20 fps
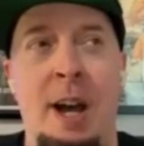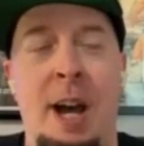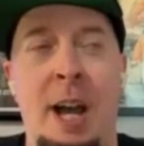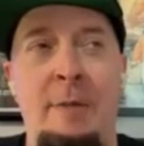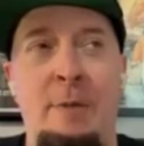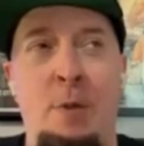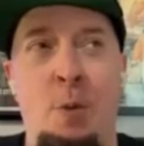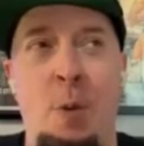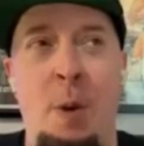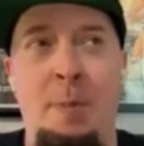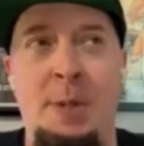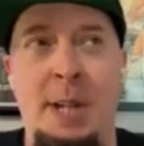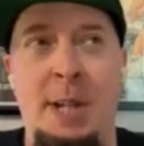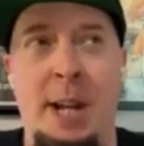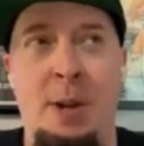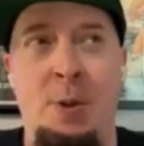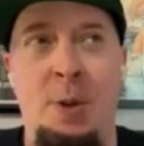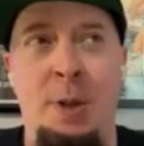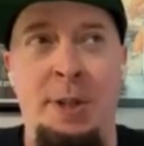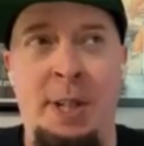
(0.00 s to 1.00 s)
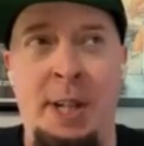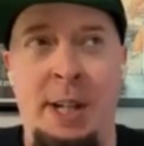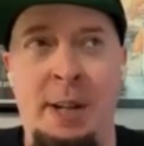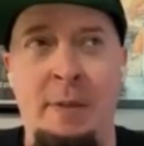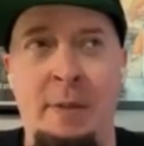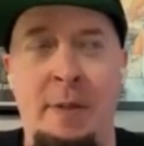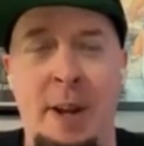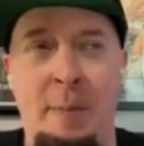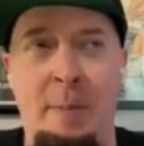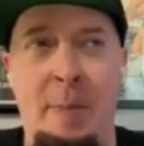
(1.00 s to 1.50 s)
I have a website called
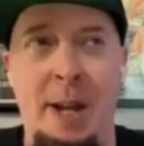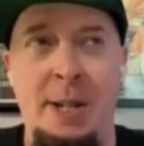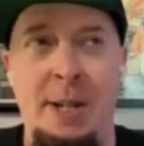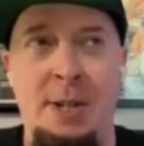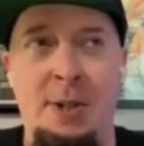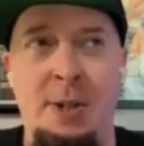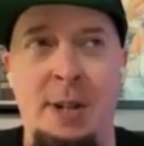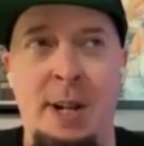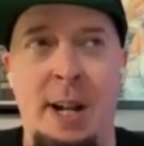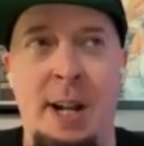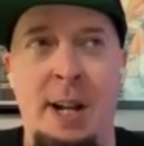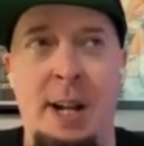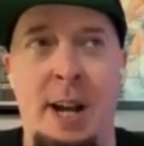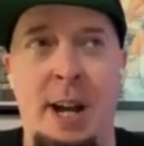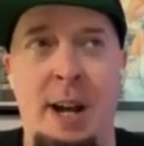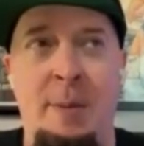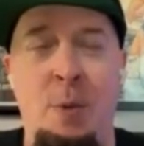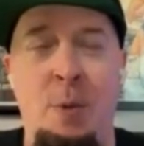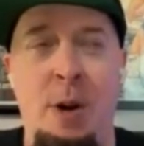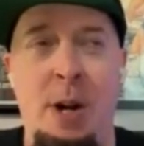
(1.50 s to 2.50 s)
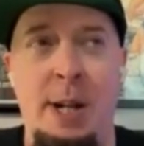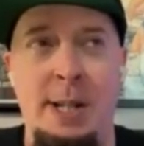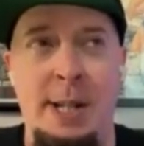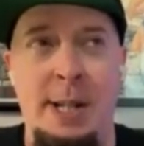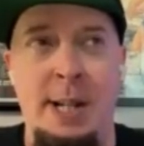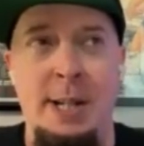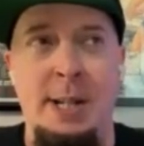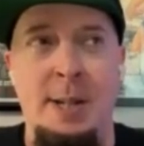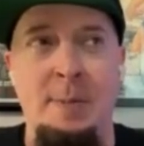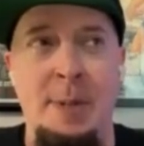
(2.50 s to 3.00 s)
dignifiedmaster.com where I
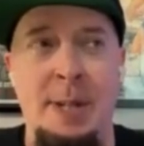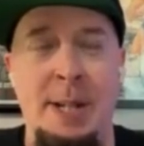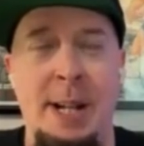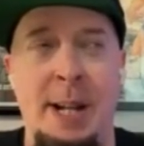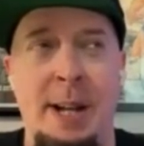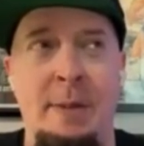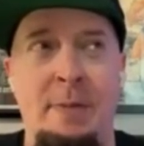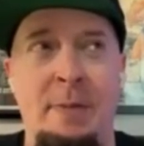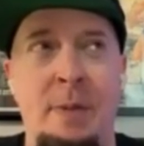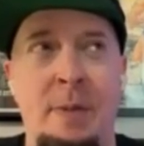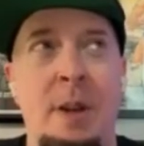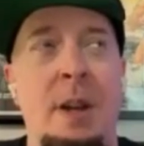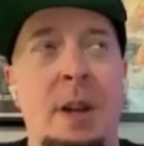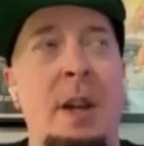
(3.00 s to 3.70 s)
sell some stuff.